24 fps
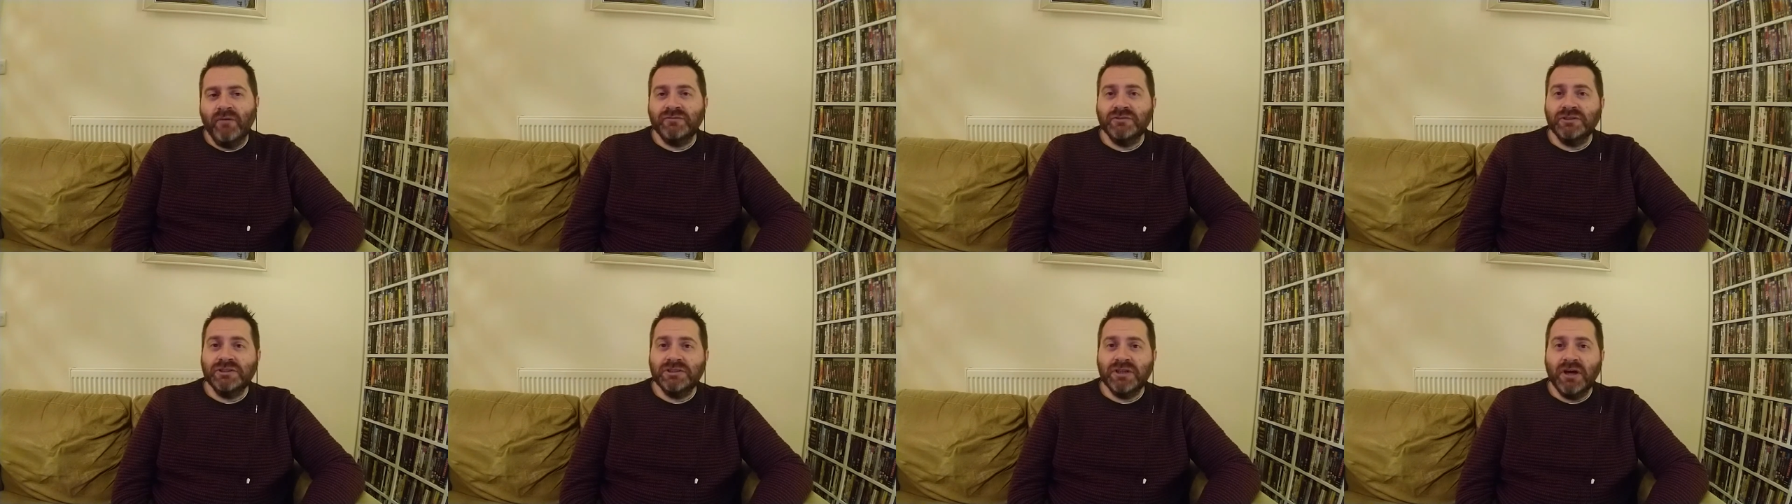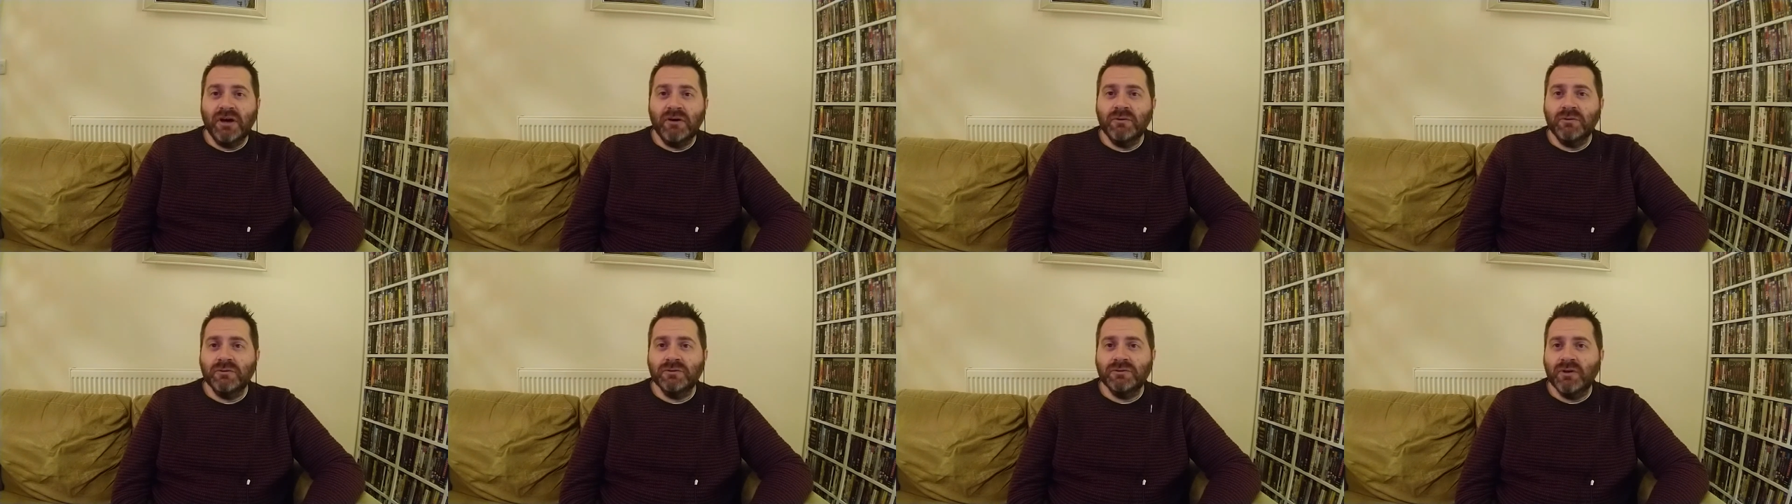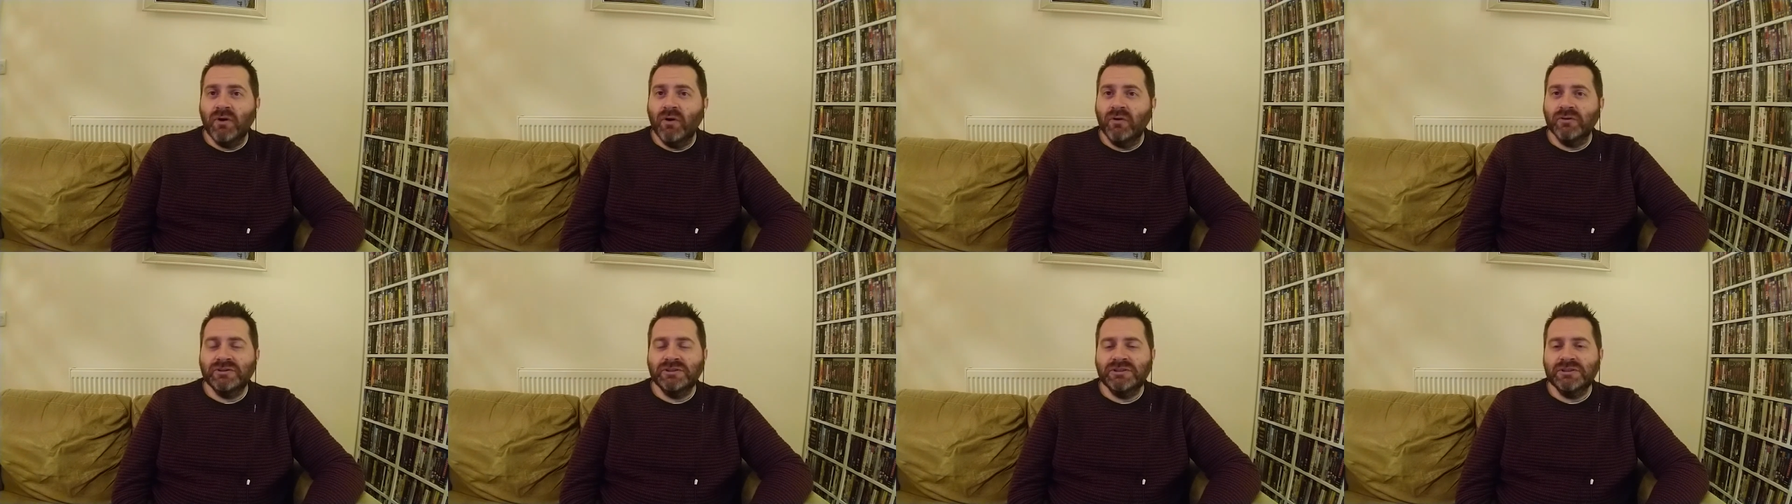he's told
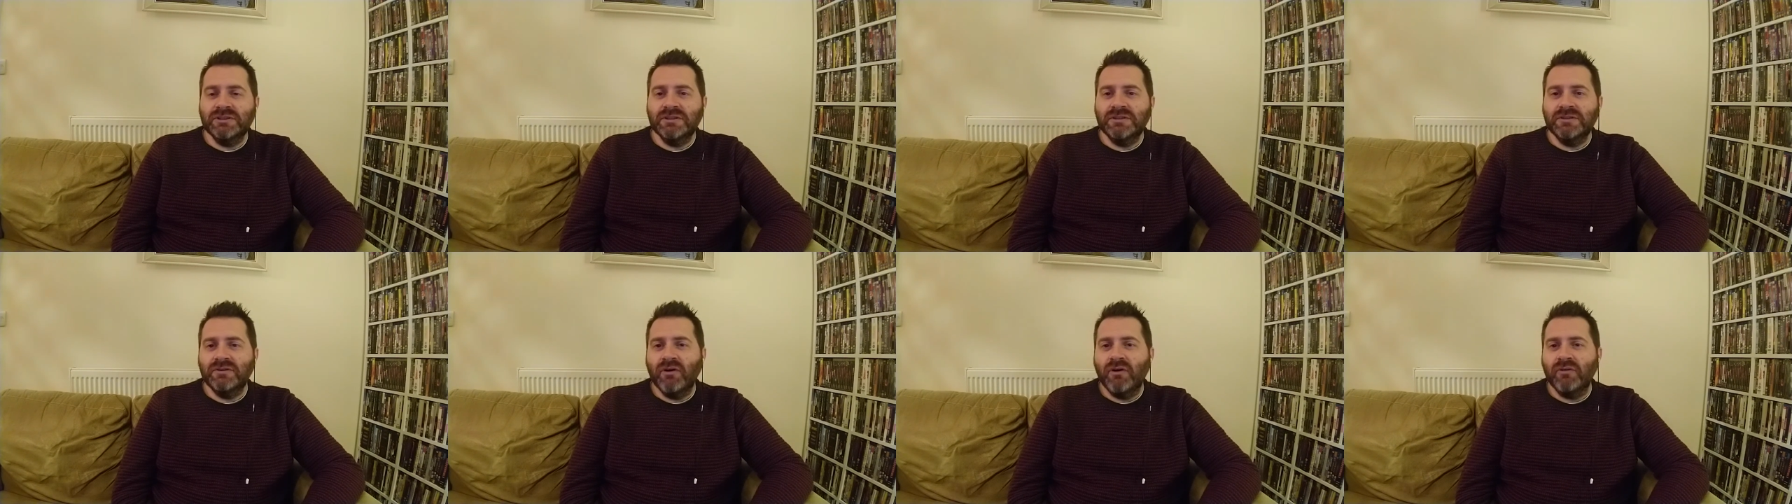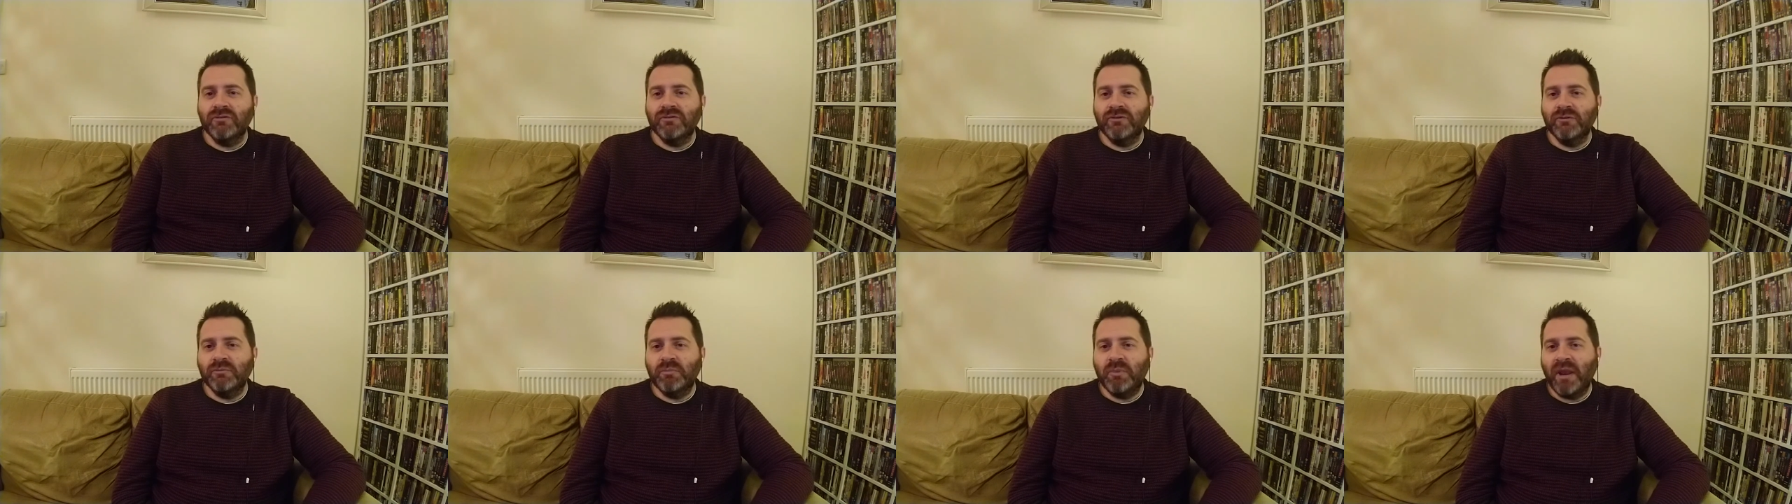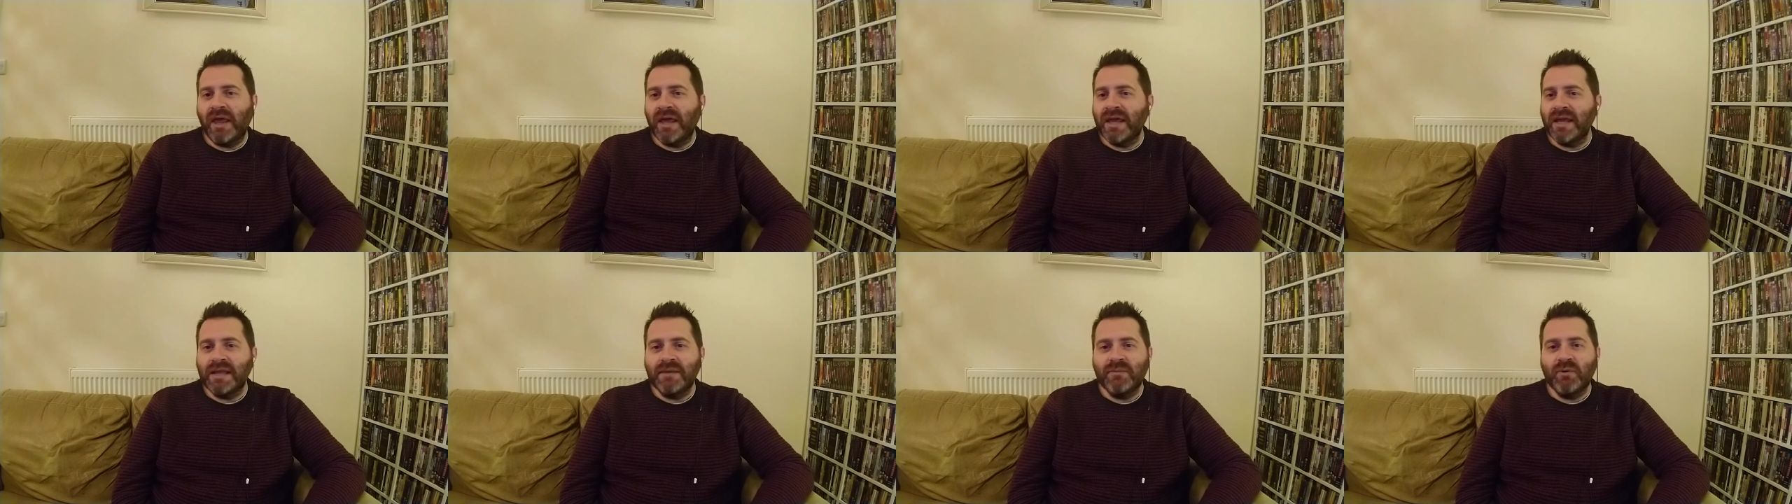not to
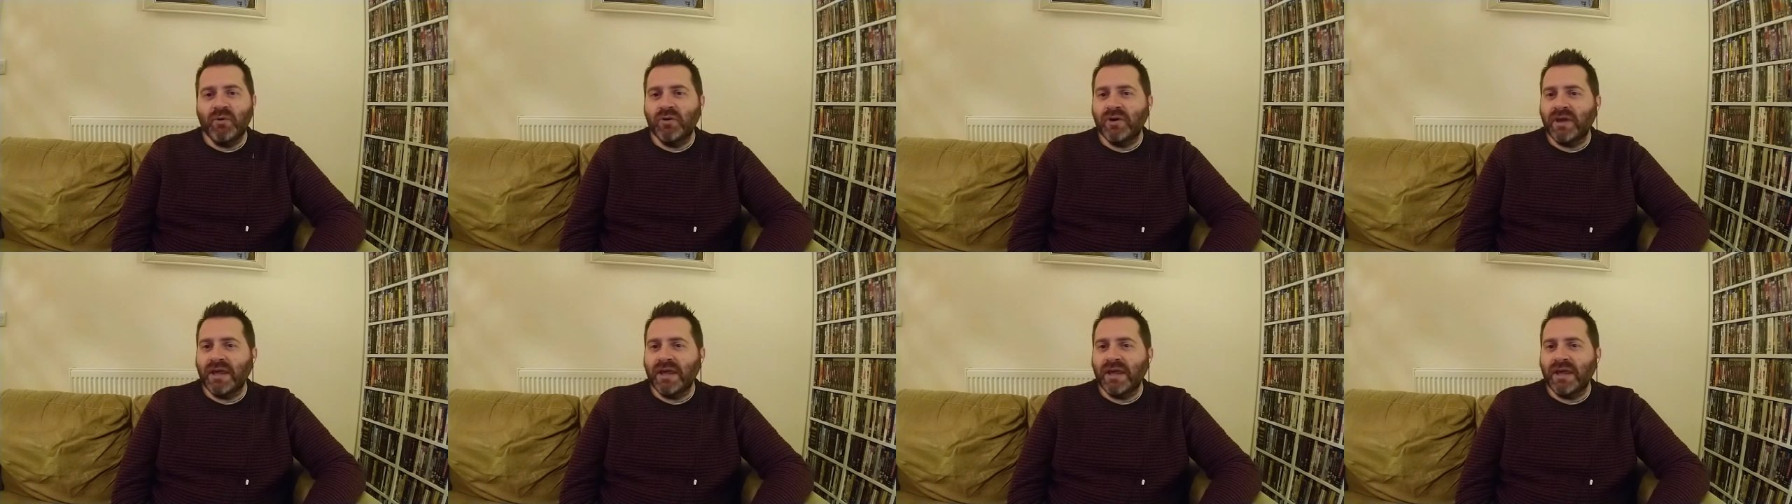play any more